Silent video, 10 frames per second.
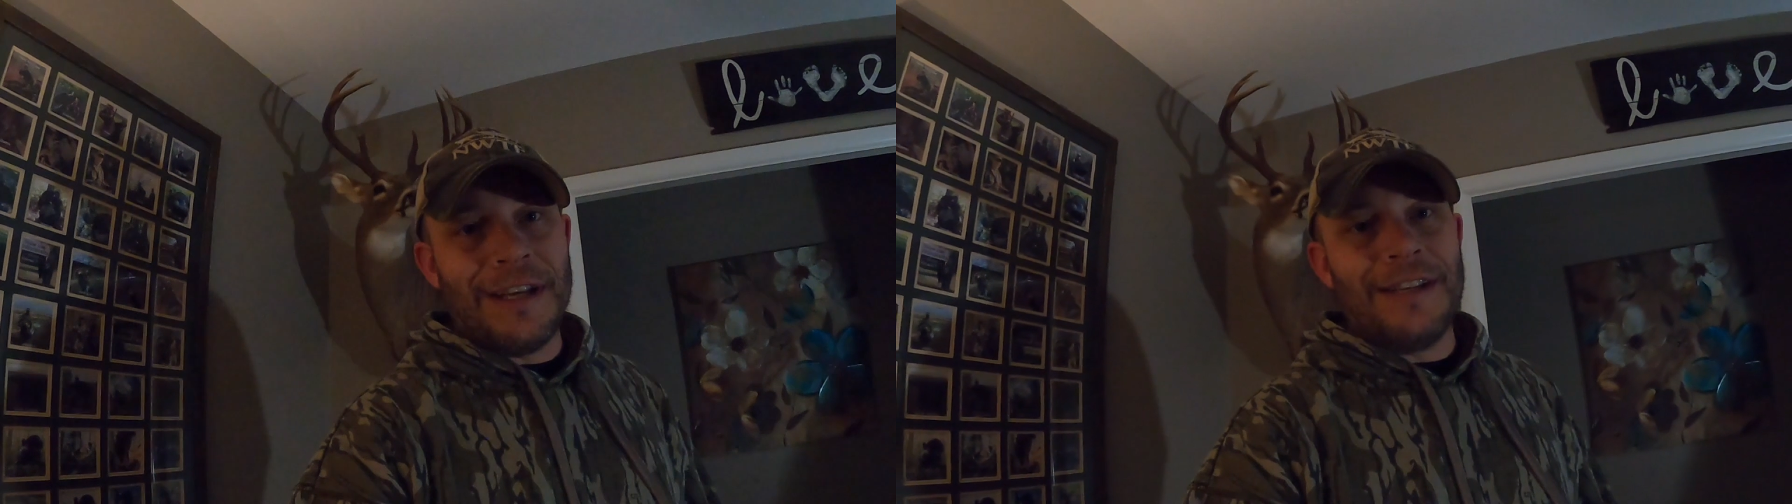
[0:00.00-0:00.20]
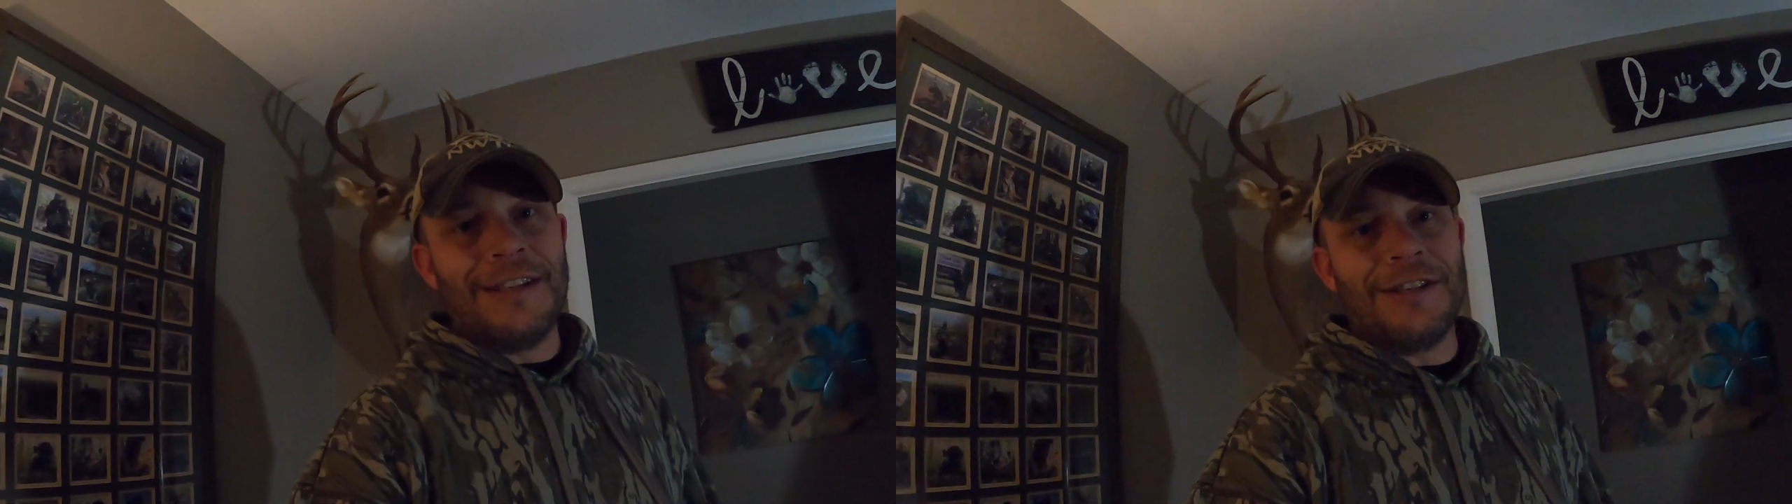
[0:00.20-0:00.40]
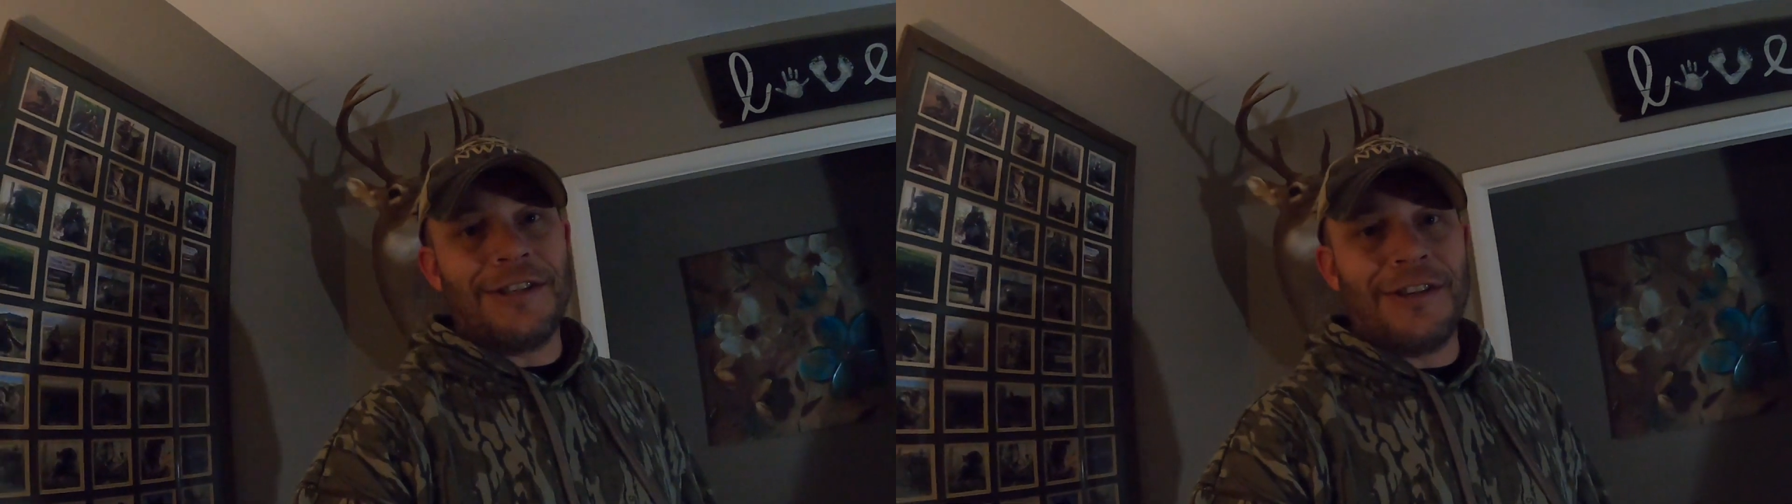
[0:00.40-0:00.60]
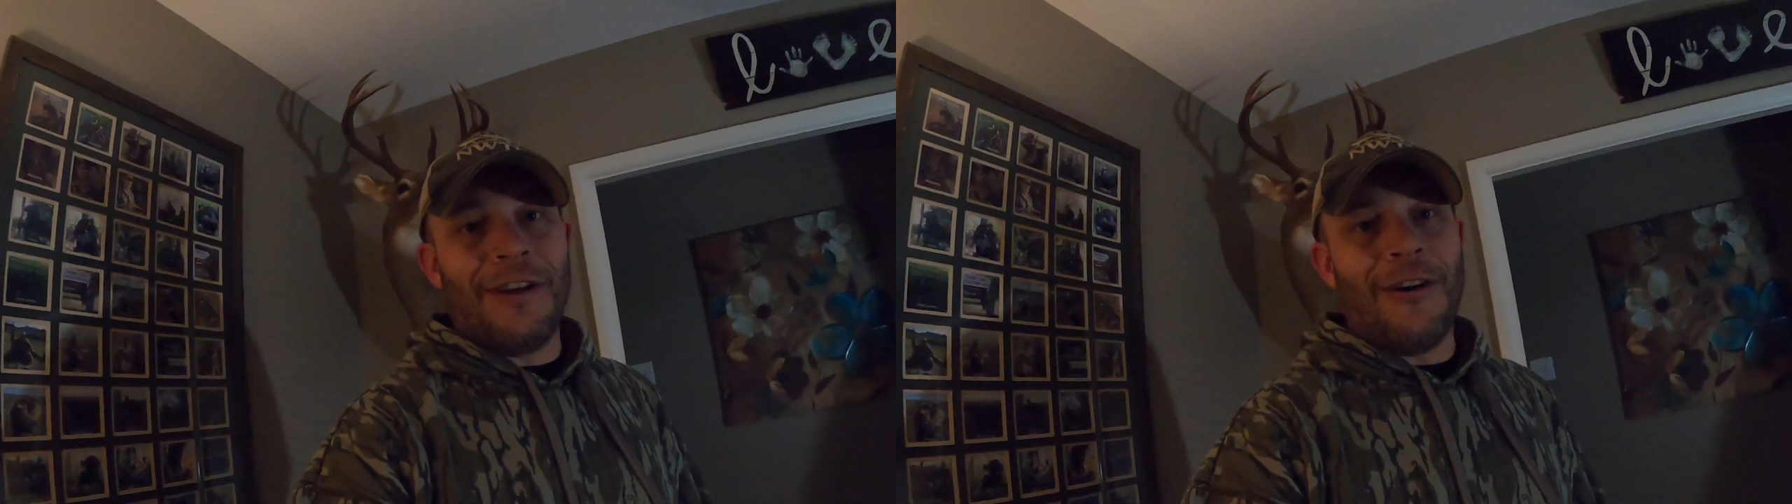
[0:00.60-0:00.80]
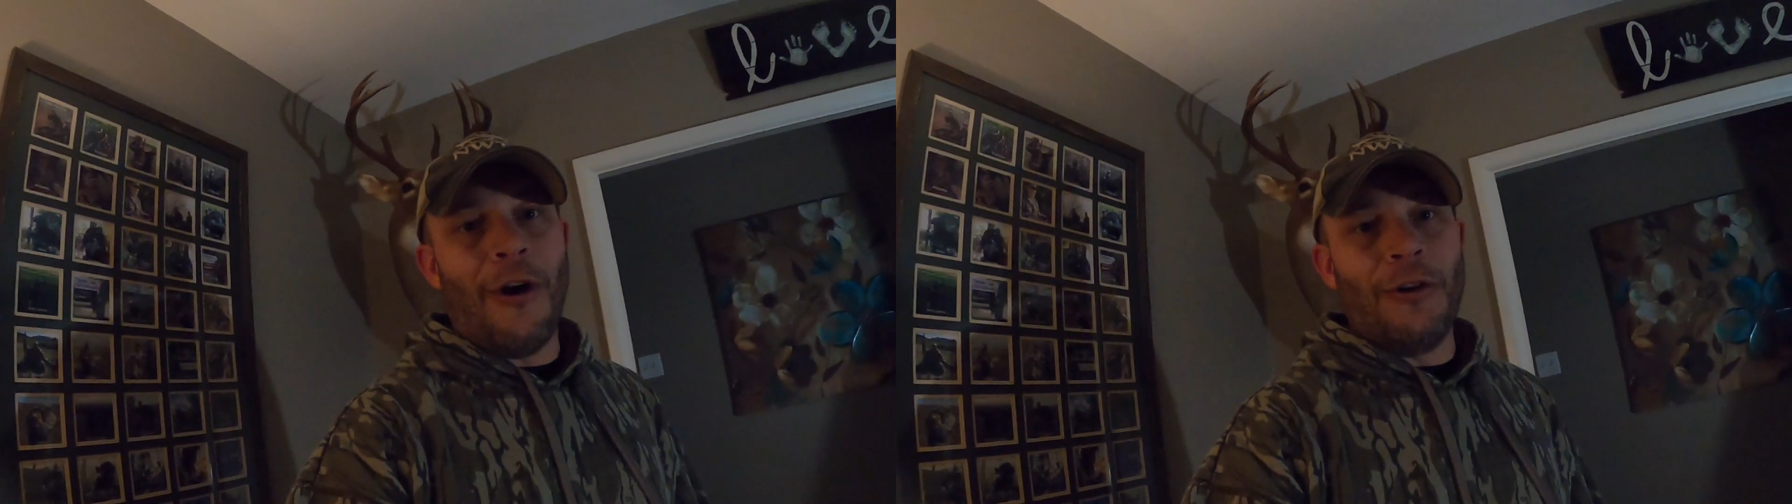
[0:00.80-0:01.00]
and just
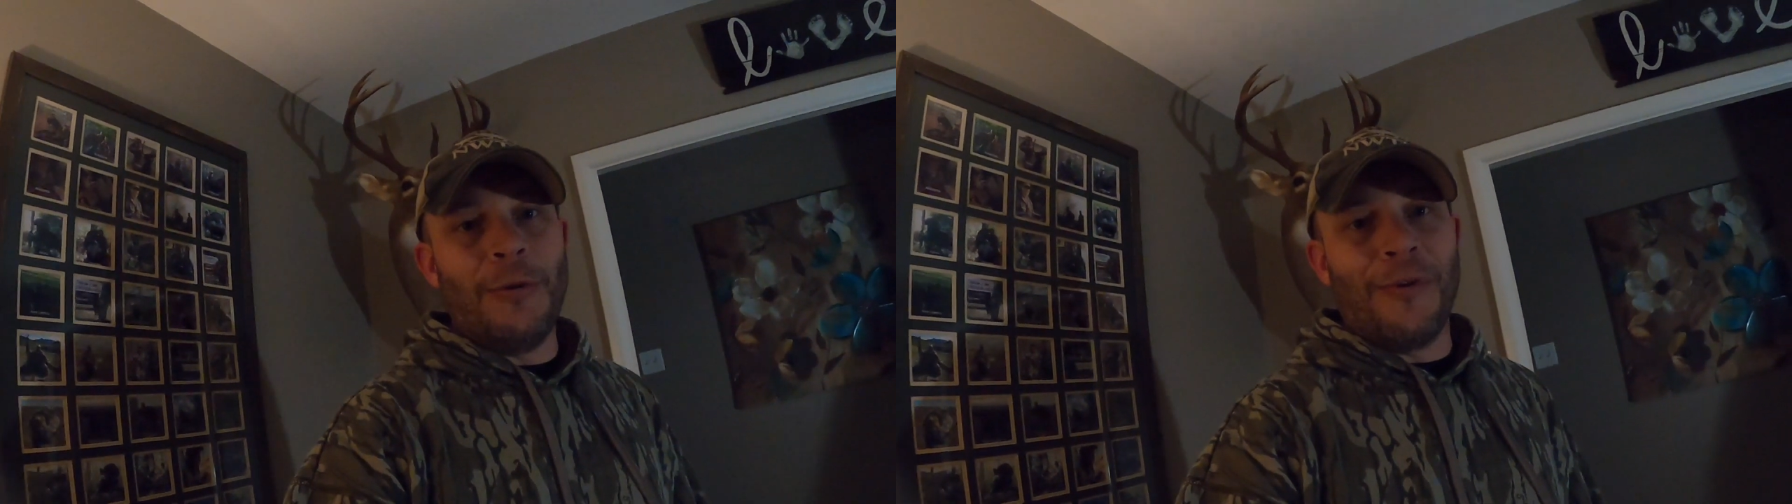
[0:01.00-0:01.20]
all you